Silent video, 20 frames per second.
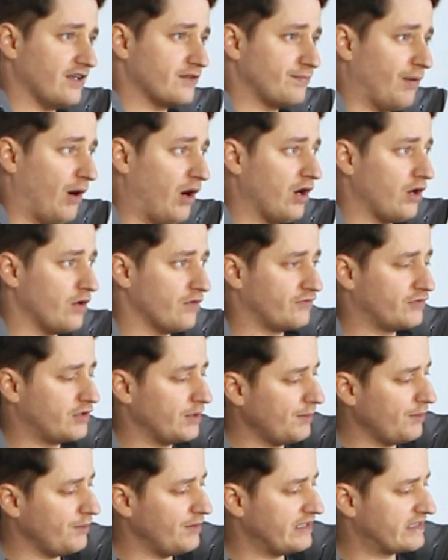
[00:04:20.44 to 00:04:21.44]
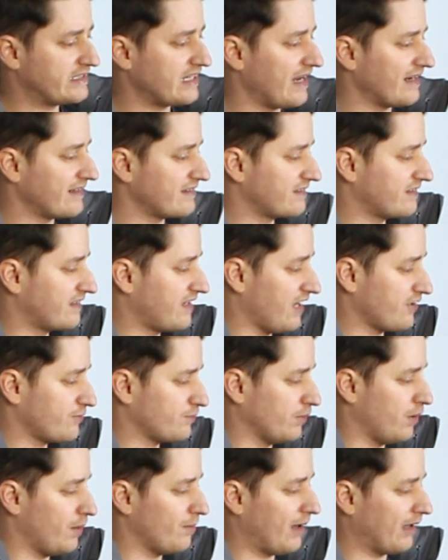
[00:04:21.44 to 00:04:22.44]
part of WE Tech's gas
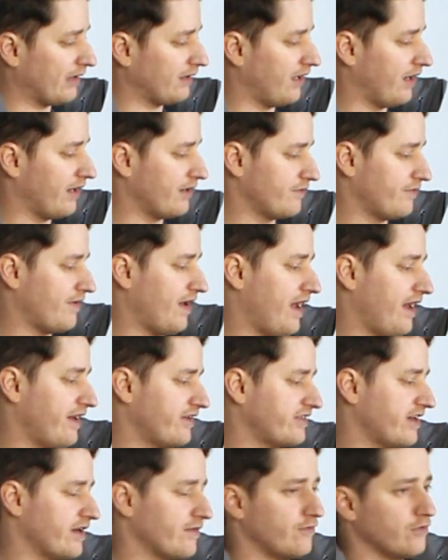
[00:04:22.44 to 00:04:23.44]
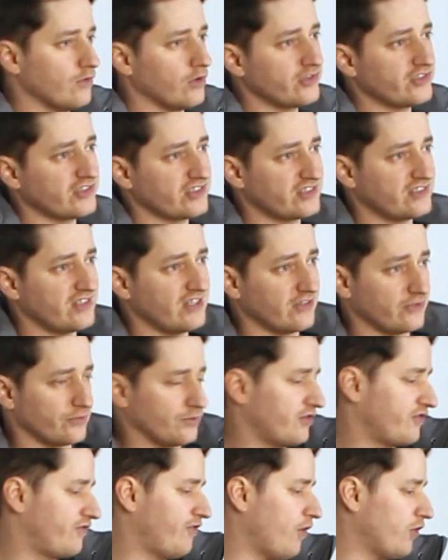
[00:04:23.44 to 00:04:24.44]
blowback line of HK416s, which
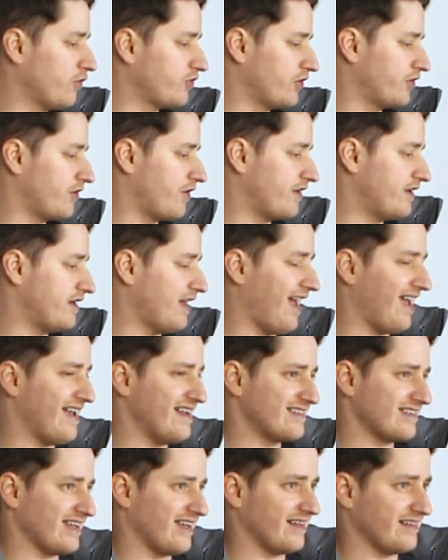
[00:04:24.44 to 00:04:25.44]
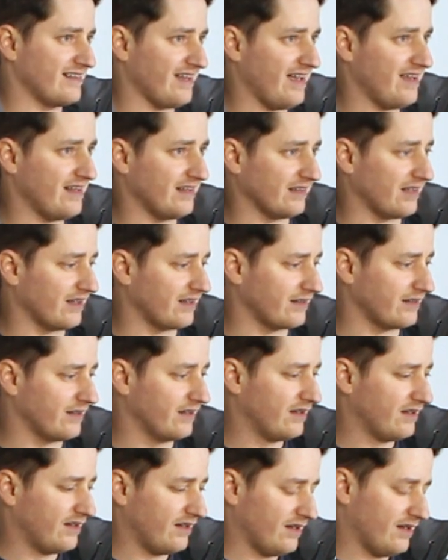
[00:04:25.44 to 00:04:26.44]
falls under the 888 line.
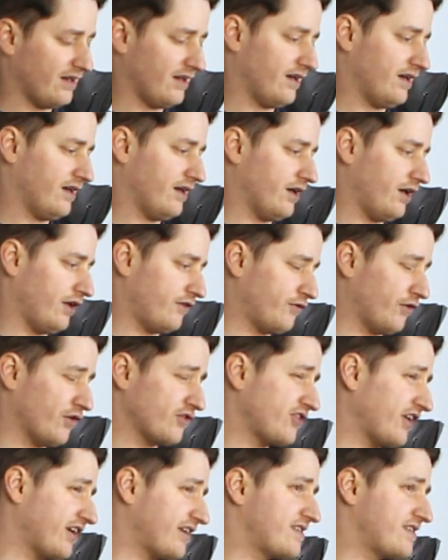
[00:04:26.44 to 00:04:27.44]
As far as I can